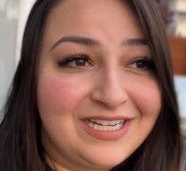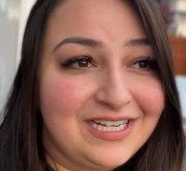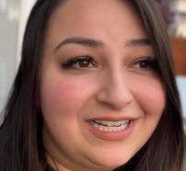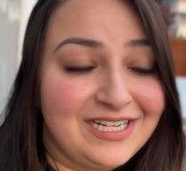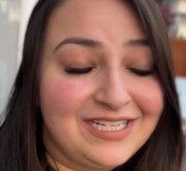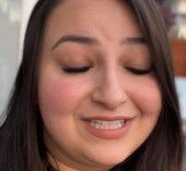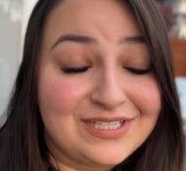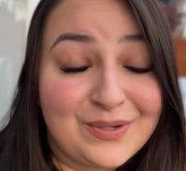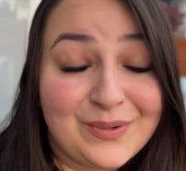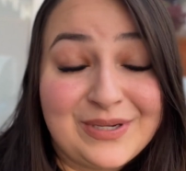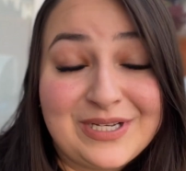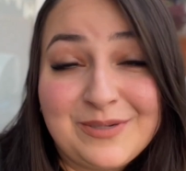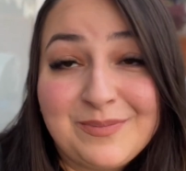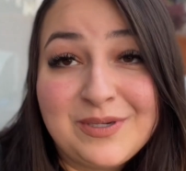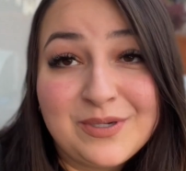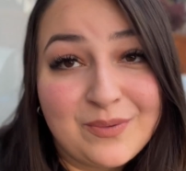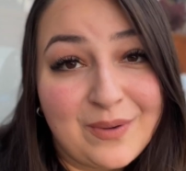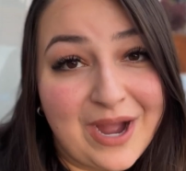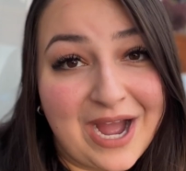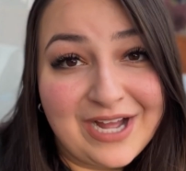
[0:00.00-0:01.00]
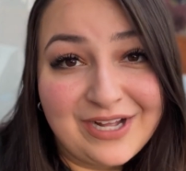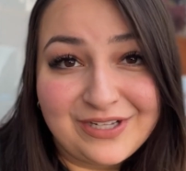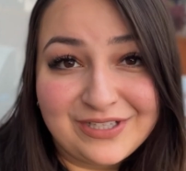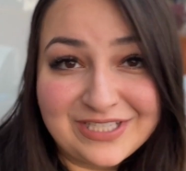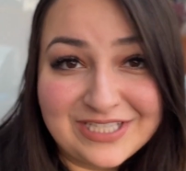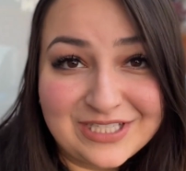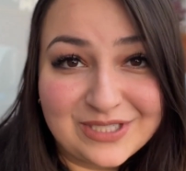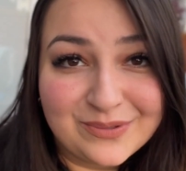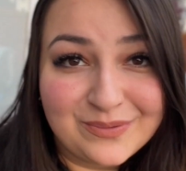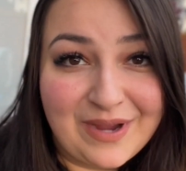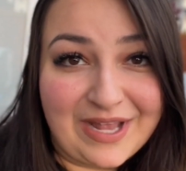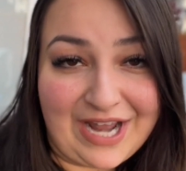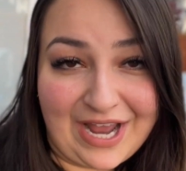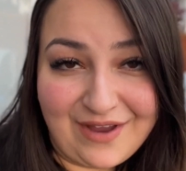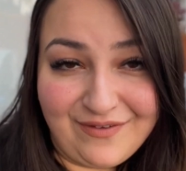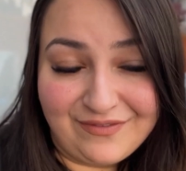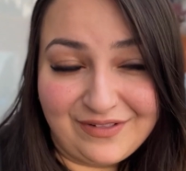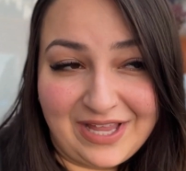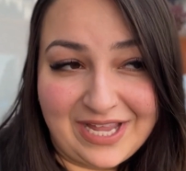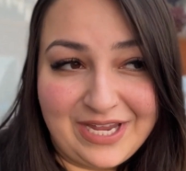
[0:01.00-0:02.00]
it's going to be wild. It's a
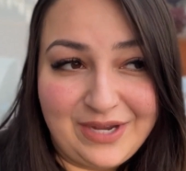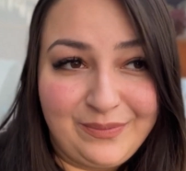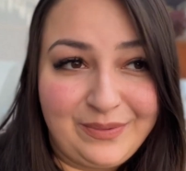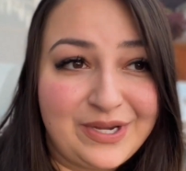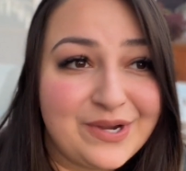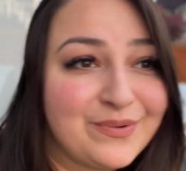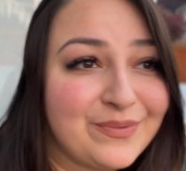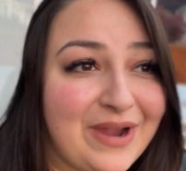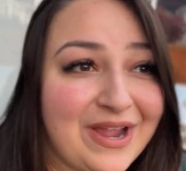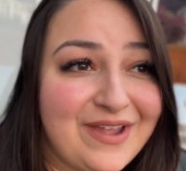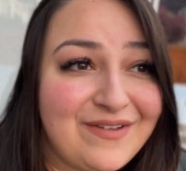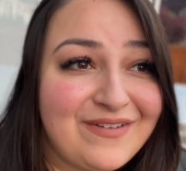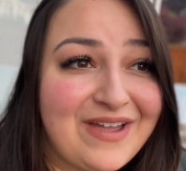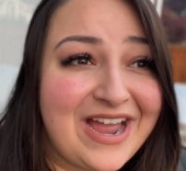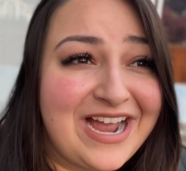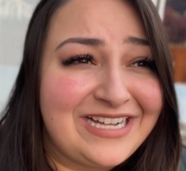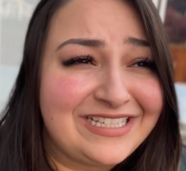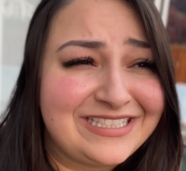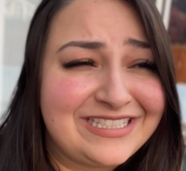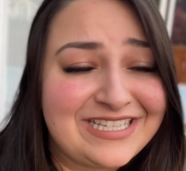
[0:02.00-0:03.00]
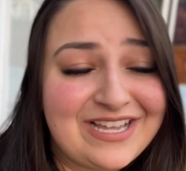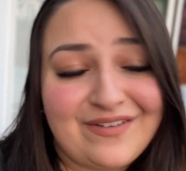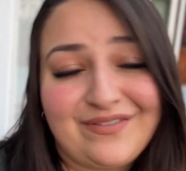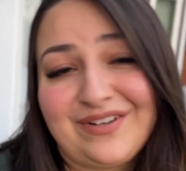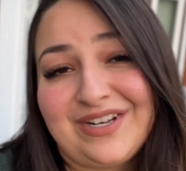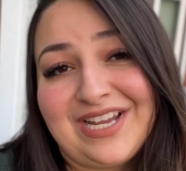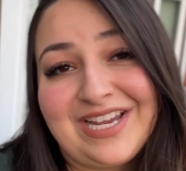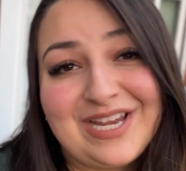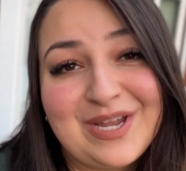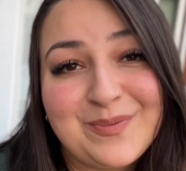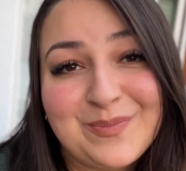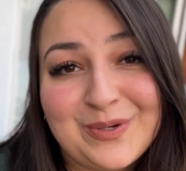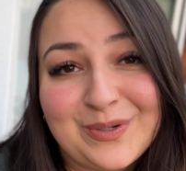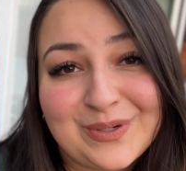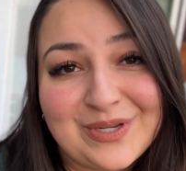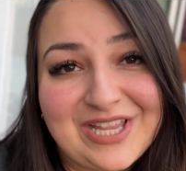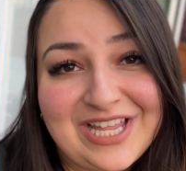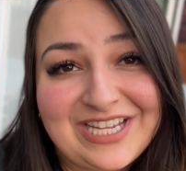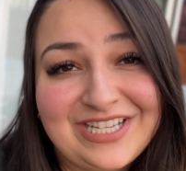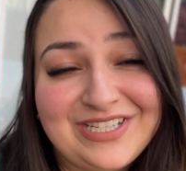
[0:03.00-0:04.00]
red-eye flight. We arrive at 7 a.m. in
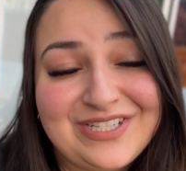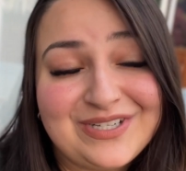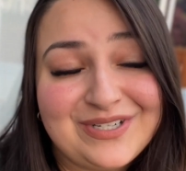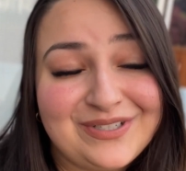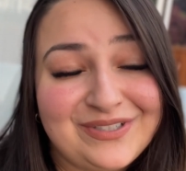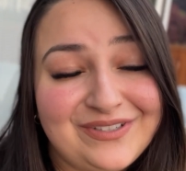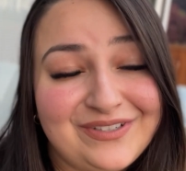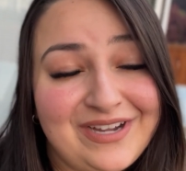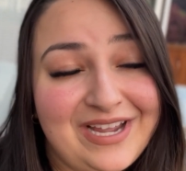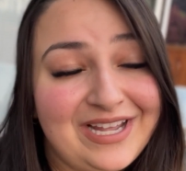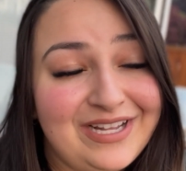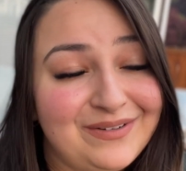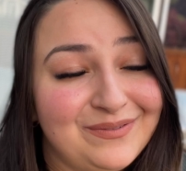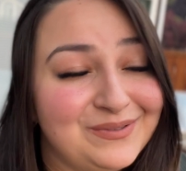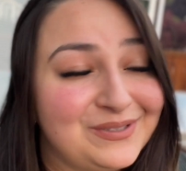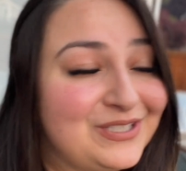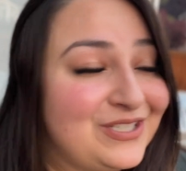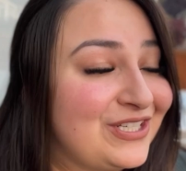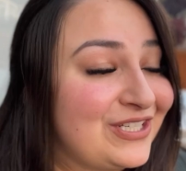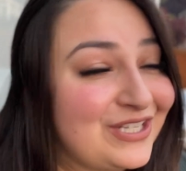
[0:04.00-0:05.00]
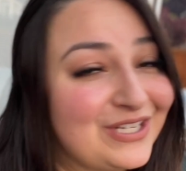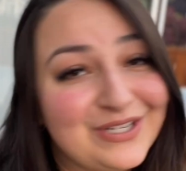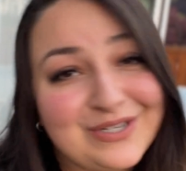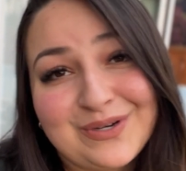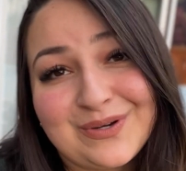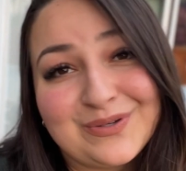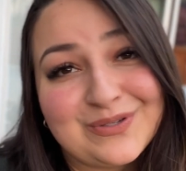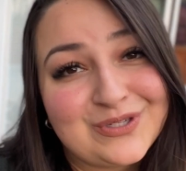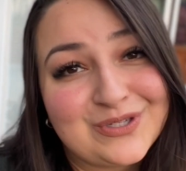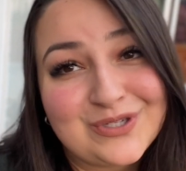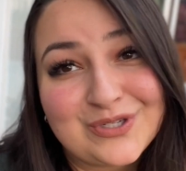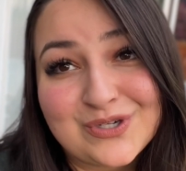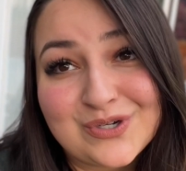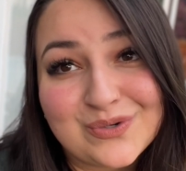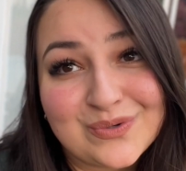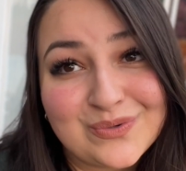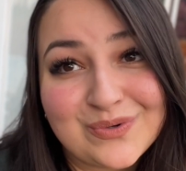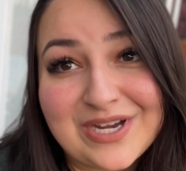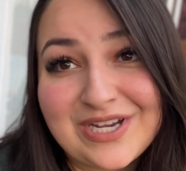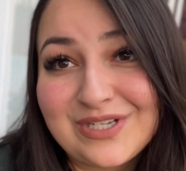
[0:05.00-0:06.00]
Orlando and we're just gonna go
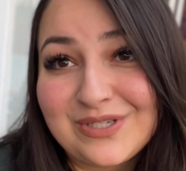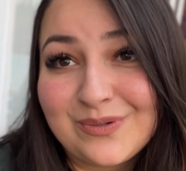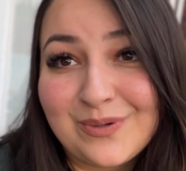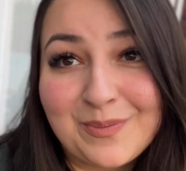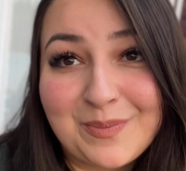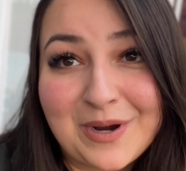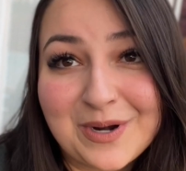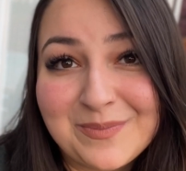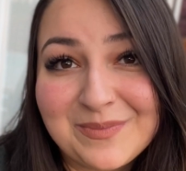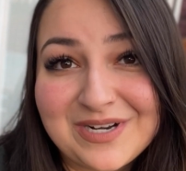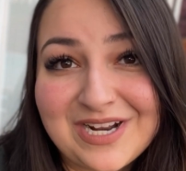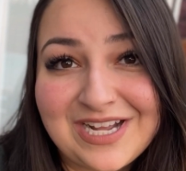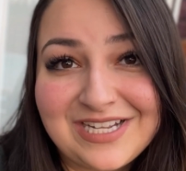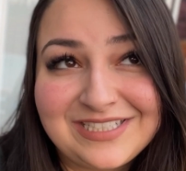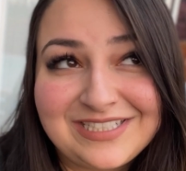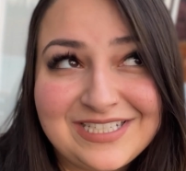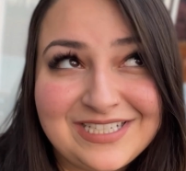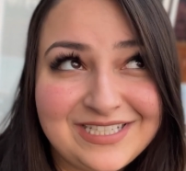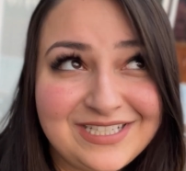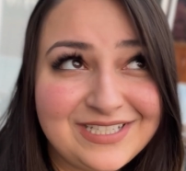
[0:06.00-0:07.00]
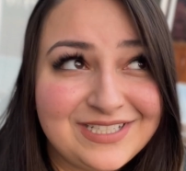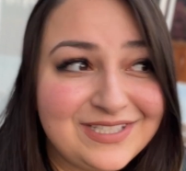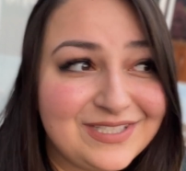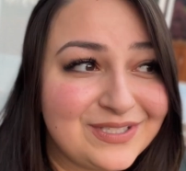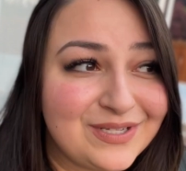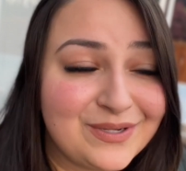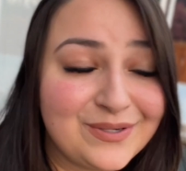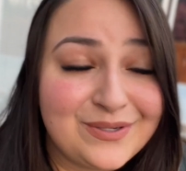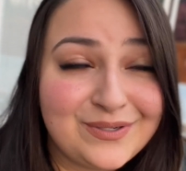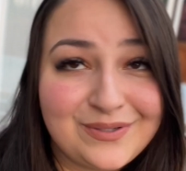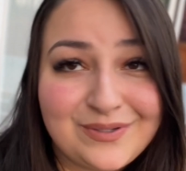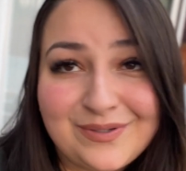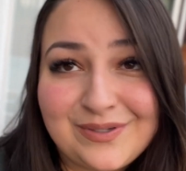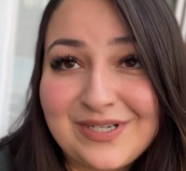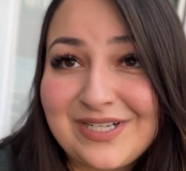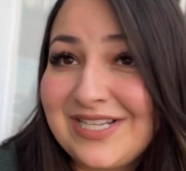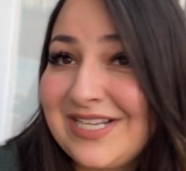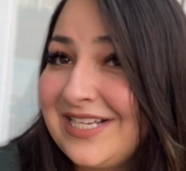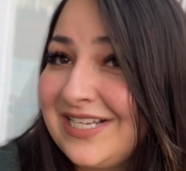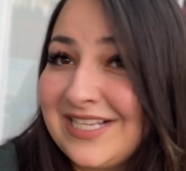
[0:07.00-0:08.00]
straight to apartment hunting.
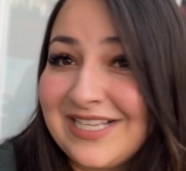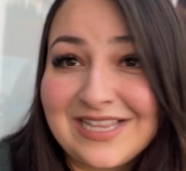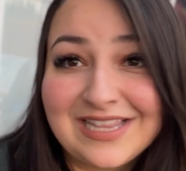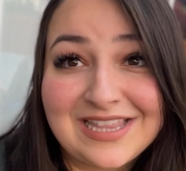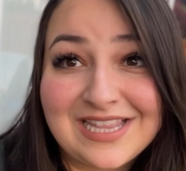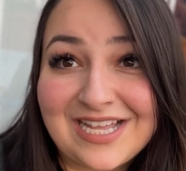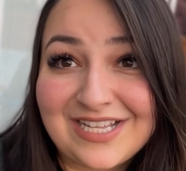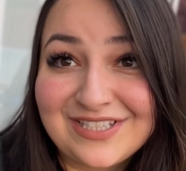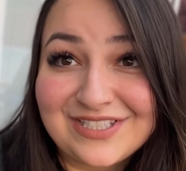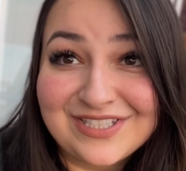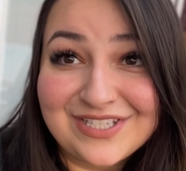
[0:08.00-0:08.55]
So let's